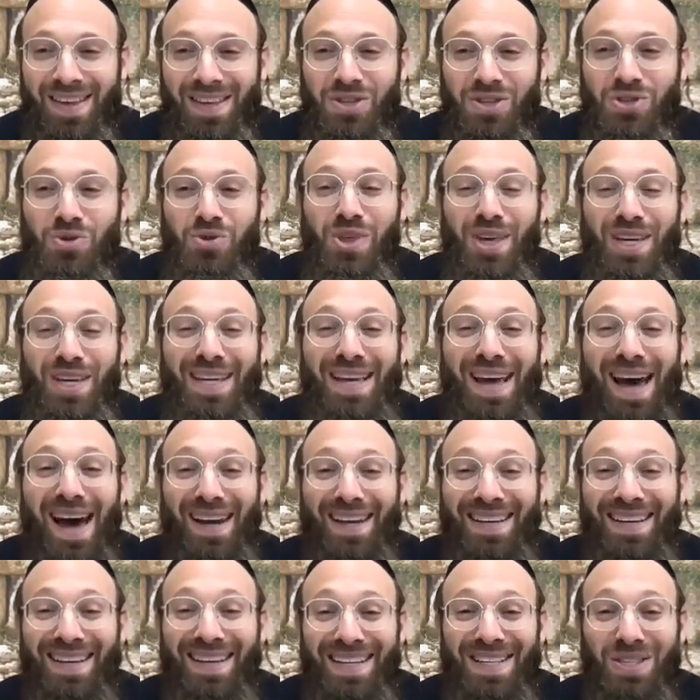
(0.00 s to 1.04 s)
So they
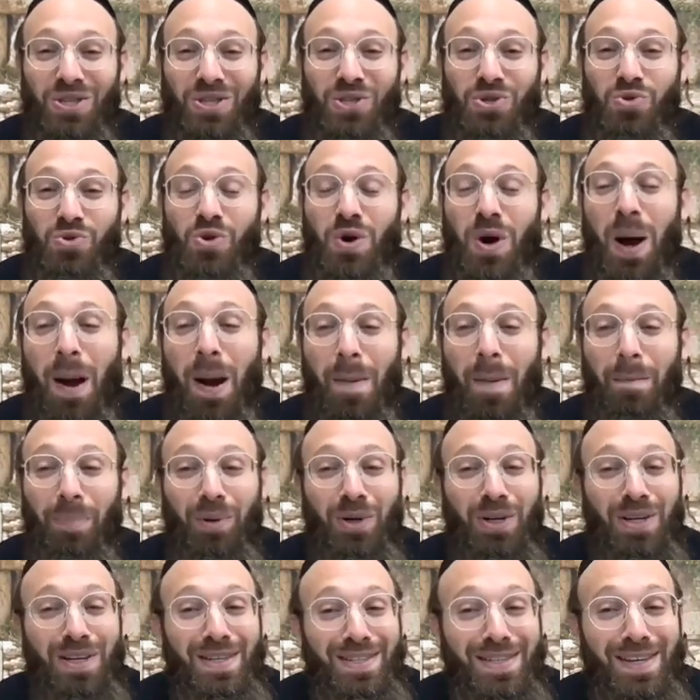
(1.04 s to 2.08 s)
got into
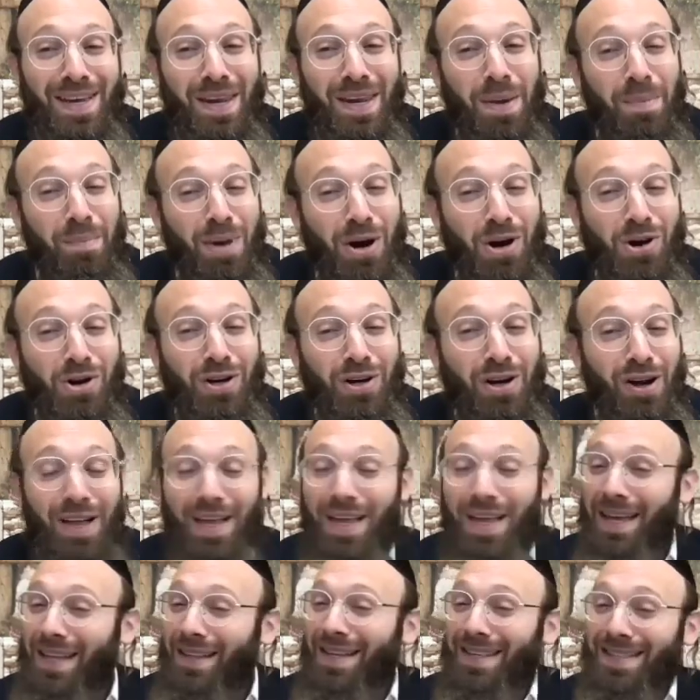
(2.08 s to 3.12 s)
companies in America.
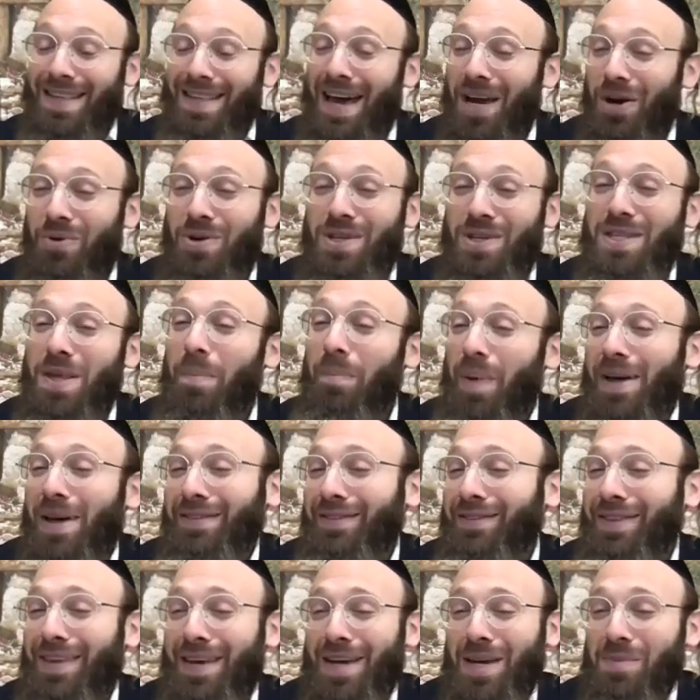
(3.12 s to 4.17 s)
That's not always the
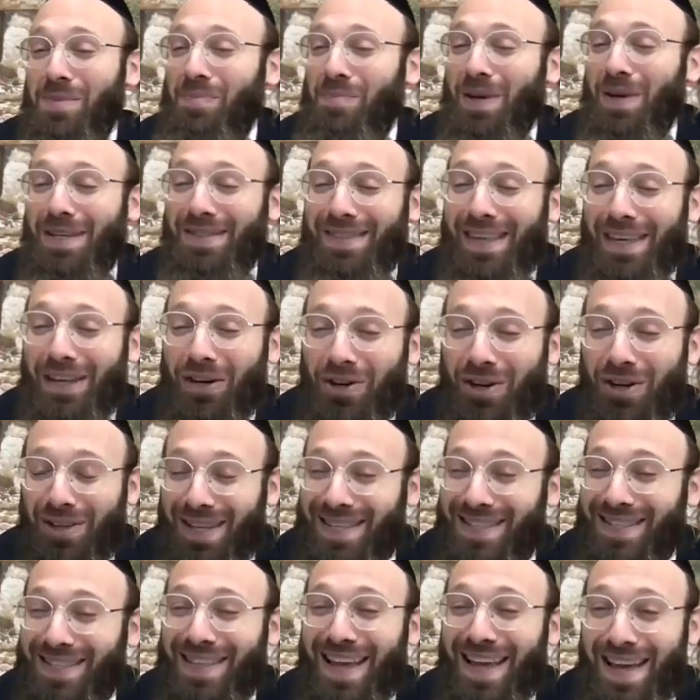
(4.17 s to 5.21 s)
best thing because they don't
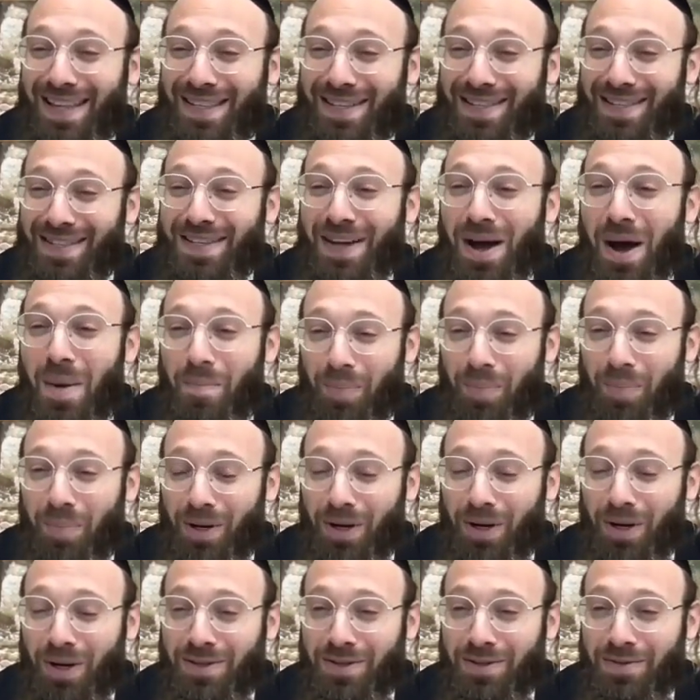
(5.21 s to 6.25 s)
understand these
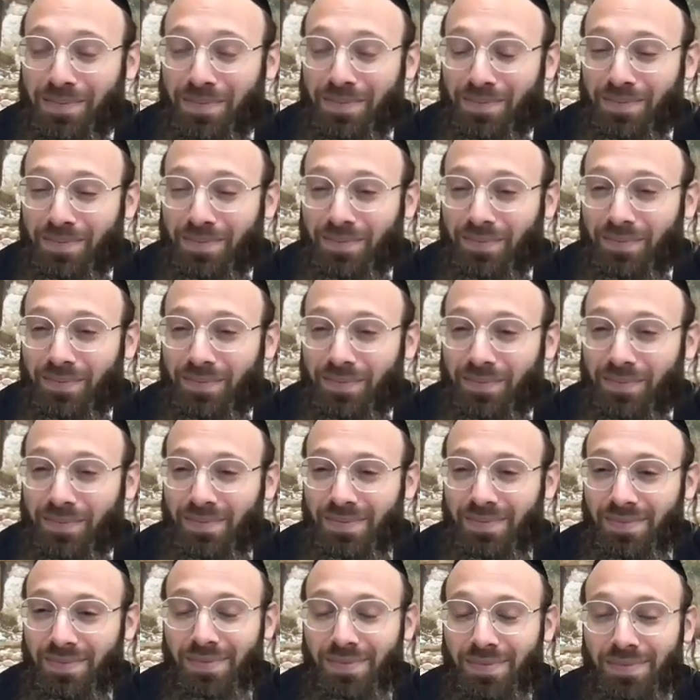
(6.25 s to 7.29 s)
companies.
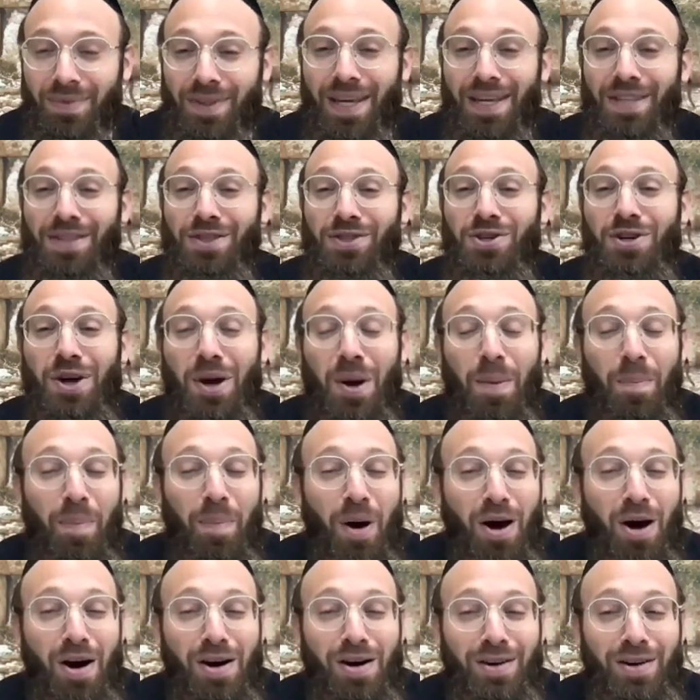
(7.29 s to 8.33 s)
They took
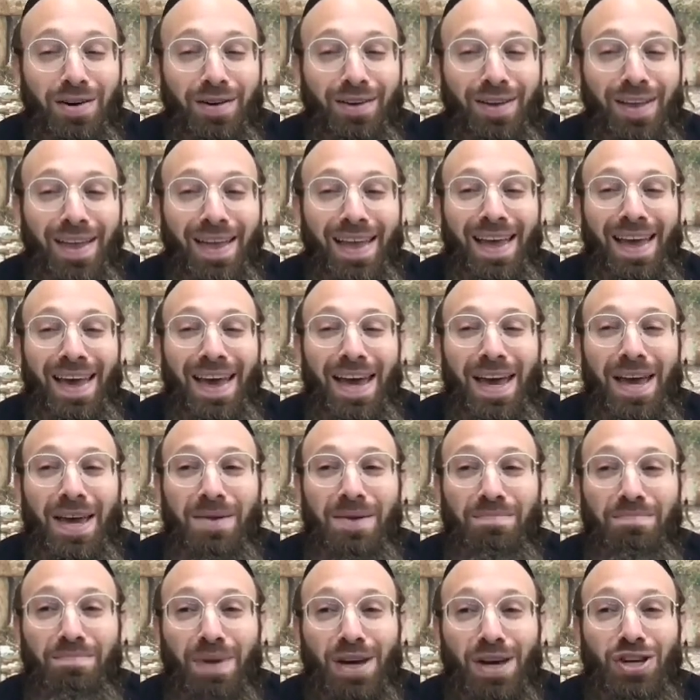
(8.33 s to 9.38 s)
upon a
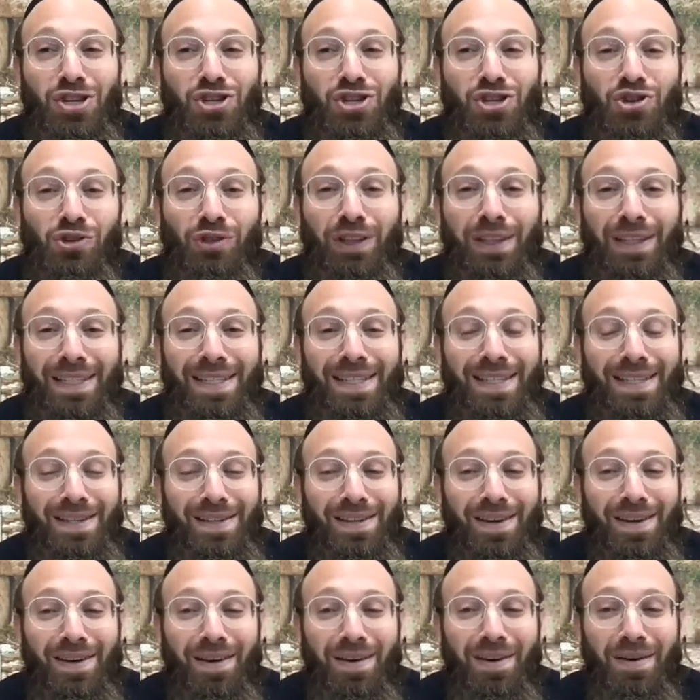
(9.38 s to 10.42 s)
major
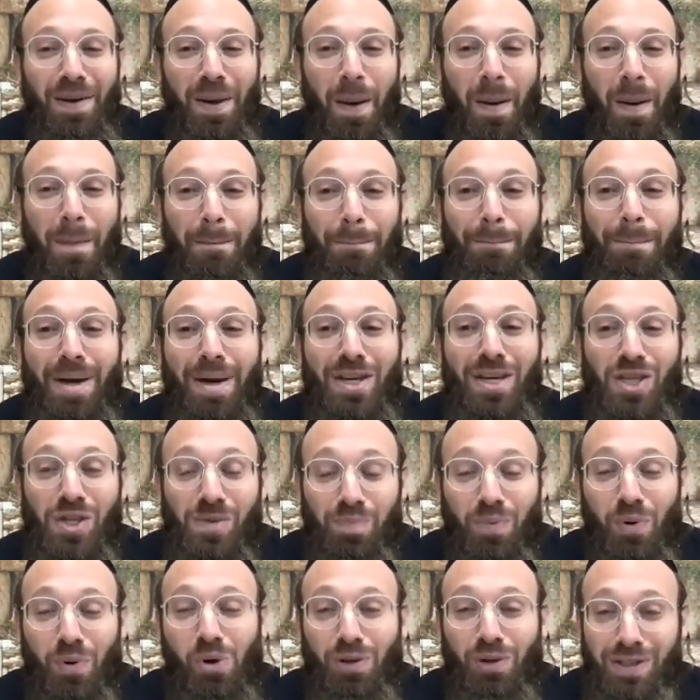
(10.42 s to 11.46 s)
league
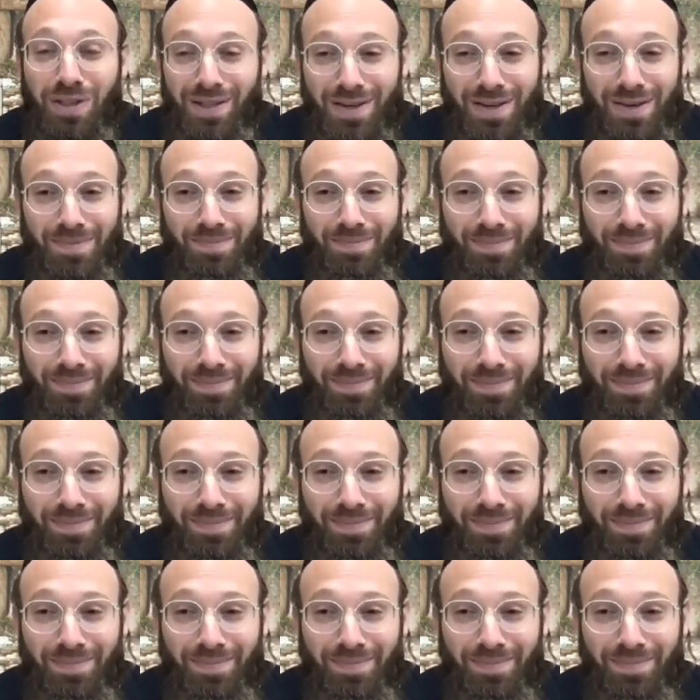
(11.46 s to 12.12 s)
baseball team.